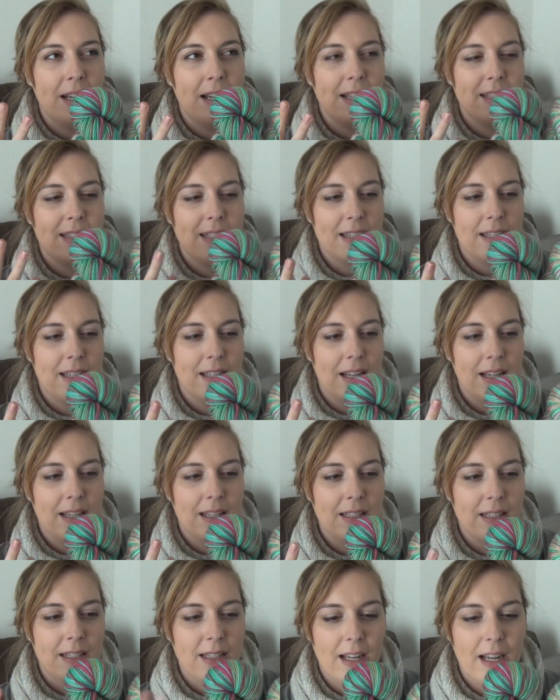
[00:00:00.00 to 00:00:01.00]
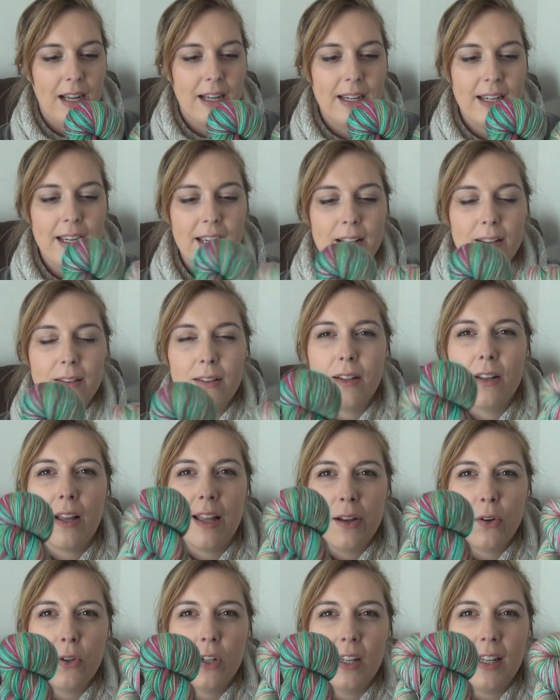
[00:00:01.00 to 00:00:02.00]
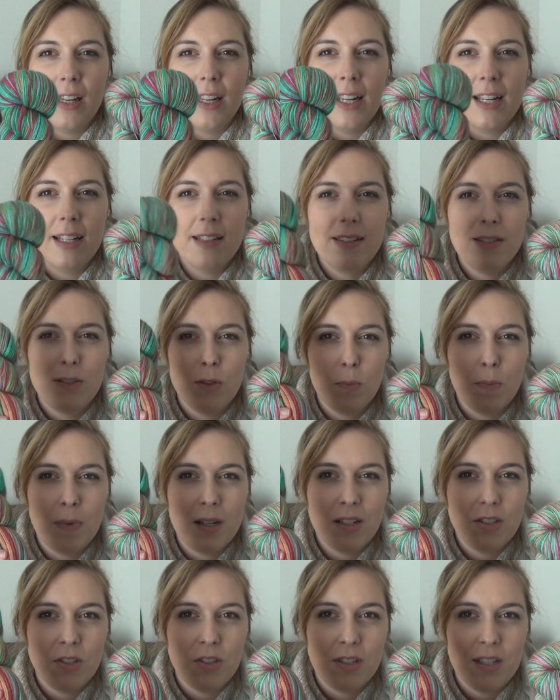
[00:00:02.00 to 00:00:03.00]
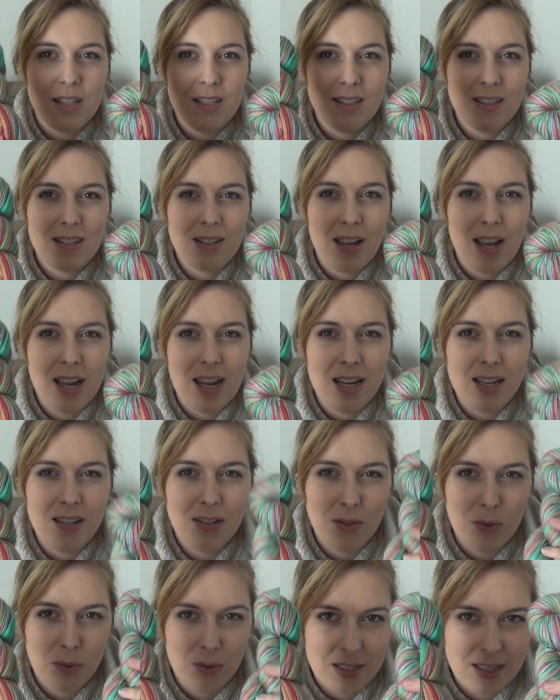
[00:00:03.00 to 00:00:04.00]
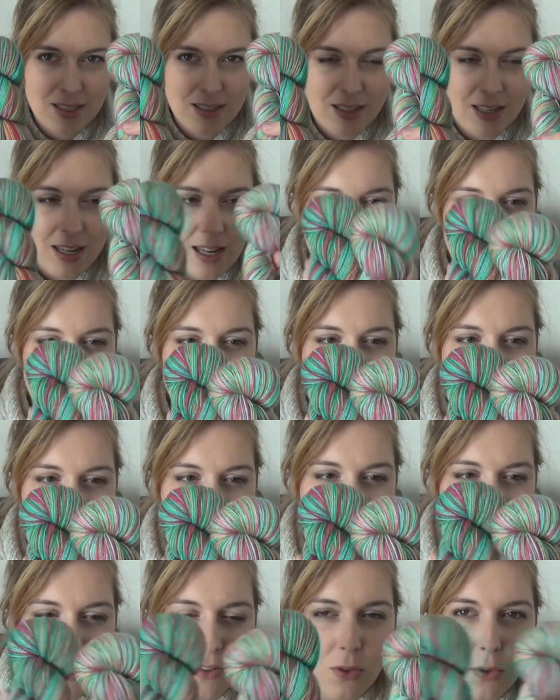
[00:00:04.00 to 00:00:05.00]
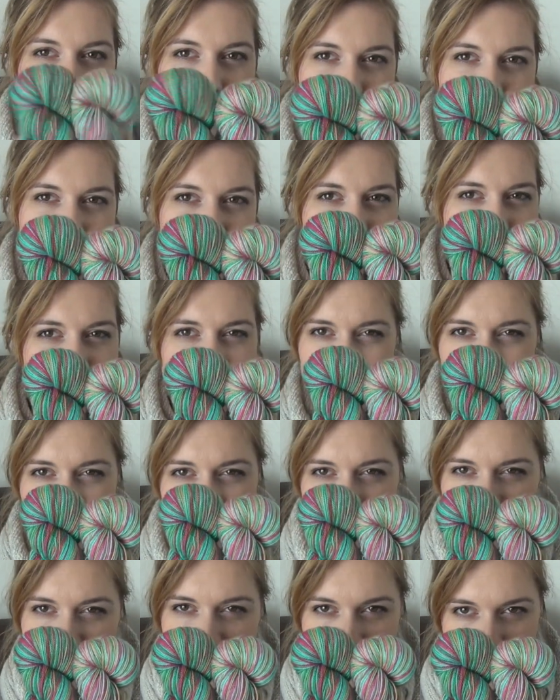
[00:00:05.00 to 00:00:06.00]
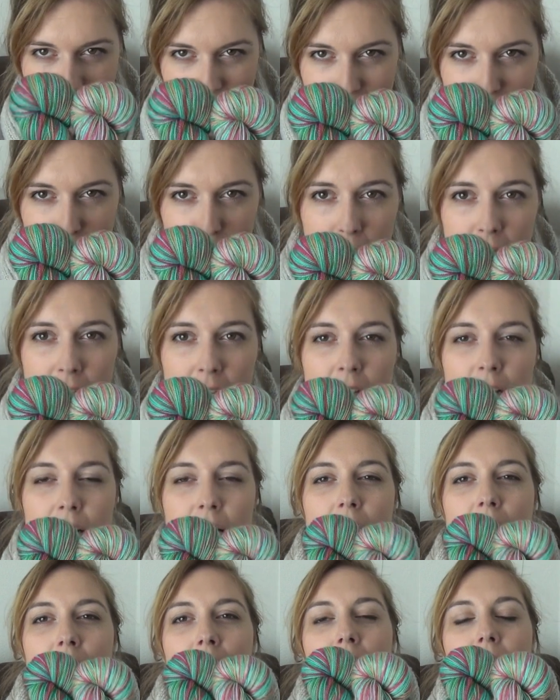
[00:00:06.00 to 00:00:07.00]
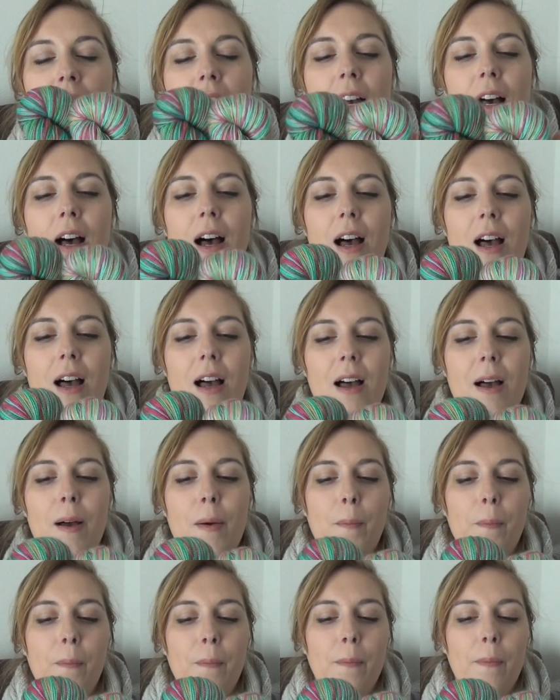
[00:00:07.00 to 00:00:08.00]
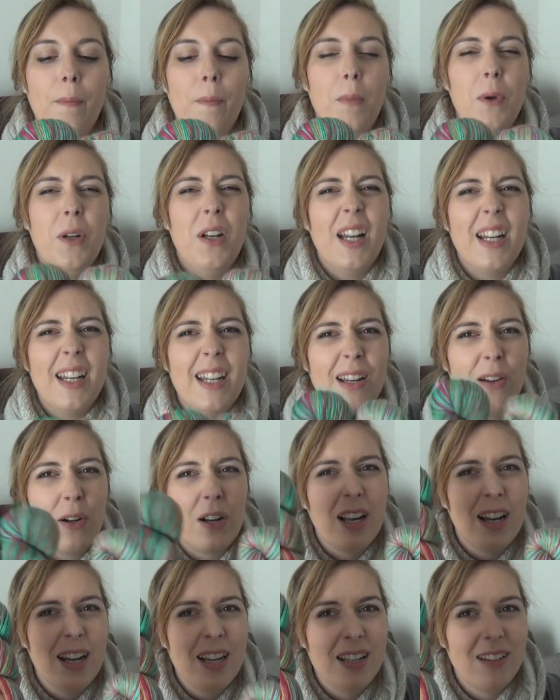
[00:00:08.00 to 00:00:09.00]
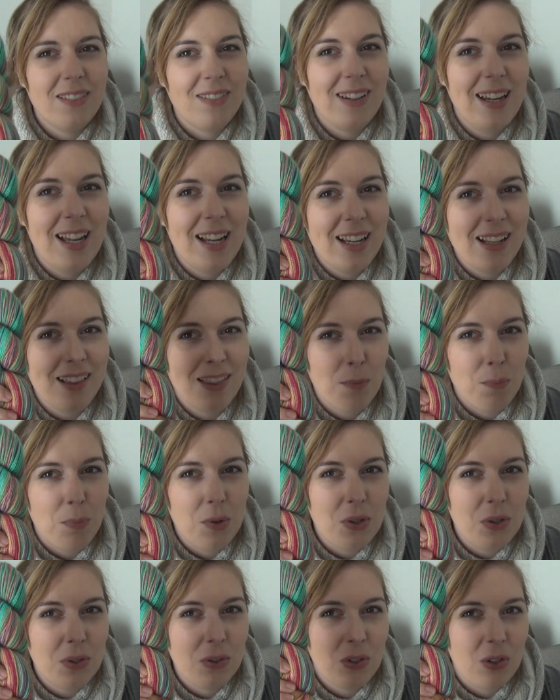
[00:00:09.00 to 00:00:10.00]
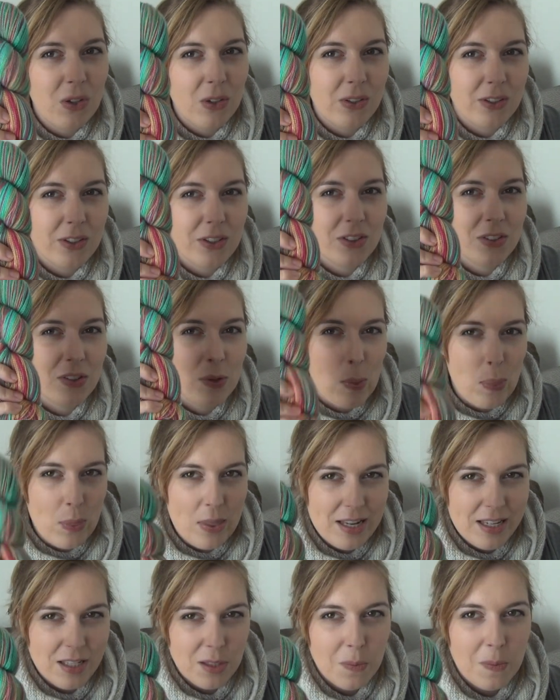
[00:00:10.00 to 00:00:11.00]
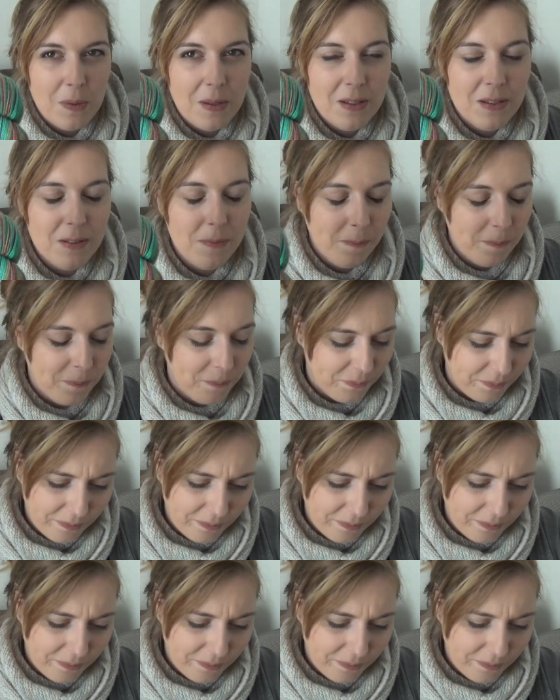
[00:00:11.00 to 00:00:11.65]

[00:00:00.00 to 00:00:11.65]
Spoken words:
I can calculate to match this skein to this skein, that they look exactly the same. But I kind of like the bold colors on this one.